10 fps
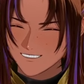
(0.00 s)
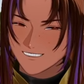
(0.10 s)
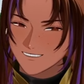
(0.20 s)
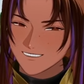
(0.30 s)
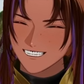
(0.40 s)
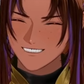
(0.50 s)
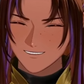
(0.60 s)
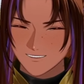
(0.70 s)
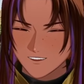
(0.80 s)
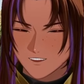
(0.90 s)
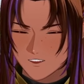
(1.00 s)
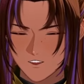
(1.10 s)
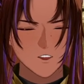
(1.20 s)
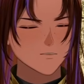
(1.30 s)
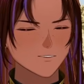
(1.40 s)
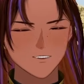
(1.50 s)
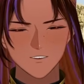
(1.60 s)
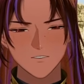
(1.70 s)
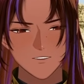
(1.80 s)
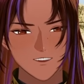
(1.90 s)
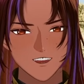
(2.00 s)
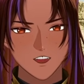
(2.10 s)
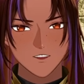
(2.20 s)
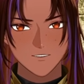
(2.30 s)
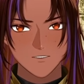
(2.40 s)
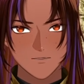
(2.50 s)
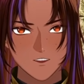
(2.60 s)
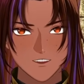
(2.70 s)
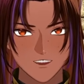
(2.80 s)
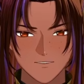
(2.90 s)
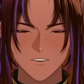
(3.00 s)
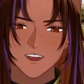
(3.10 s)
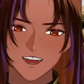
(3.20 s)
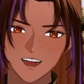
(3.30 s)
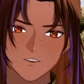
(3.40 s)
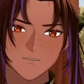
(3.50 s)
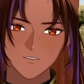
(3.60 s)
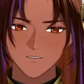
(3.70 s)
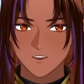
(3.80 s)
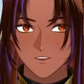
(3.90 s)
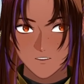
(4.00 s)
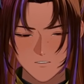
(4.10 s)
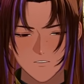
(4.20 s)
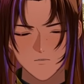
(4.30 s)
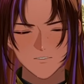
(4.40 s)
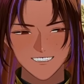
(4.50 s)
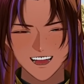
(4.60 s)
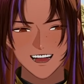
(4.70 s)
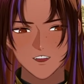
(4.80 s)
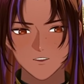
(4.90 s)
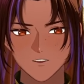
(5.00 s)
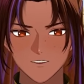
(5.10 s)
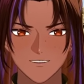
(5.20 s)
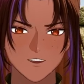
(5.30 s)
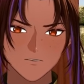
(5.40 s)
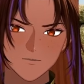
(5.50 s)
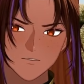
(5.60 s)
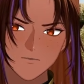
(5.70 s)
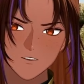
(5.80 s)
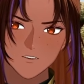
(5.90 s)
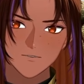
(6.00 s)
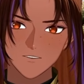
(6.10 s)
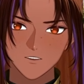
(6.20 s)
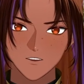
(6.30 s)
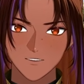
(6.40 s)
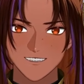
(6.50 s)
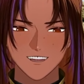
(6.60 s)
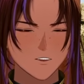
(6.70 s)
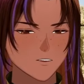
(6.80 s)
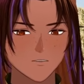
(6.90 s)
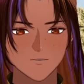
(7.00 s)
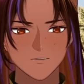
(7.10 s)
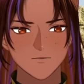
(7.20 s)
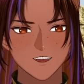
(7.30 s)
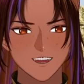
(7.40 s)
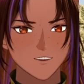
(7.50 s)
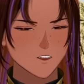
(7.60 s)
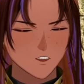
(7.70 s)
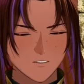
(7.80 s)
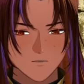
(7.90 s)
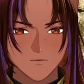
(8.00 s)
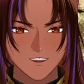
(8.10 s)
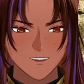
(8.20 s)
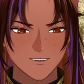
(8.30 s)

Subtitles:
that's always great to have in the pocket. And if you want good reactions, Interposing Earth and Lose the Path are great